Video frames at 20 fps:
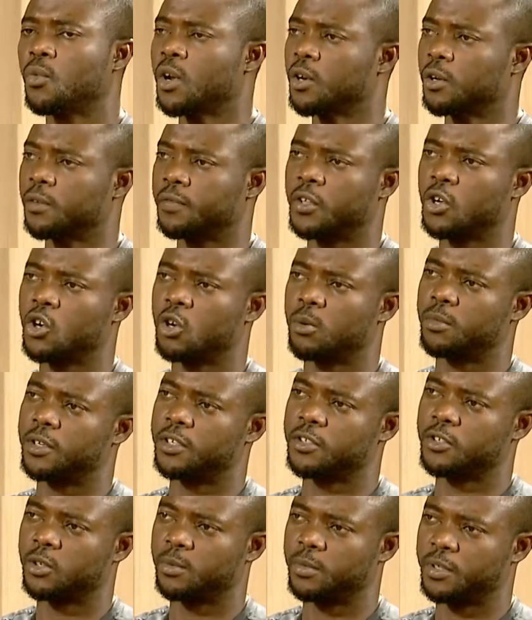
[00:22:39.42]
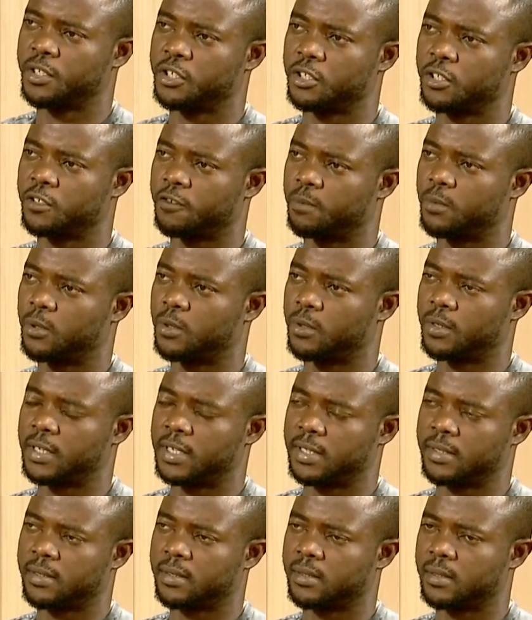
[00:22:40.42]
of the commonest complications of burn
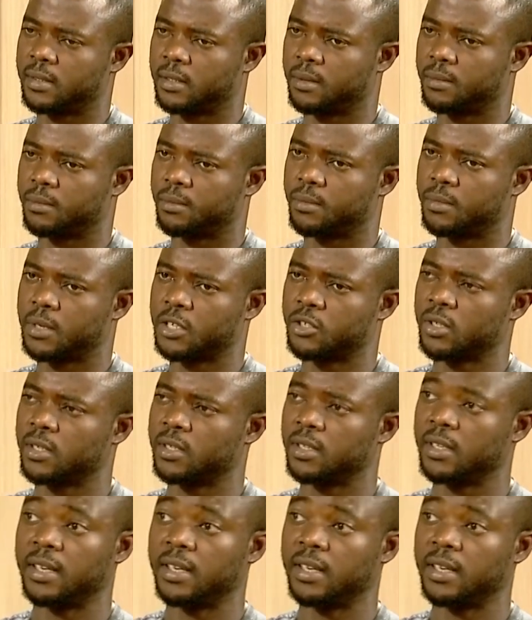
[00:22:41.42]
that actually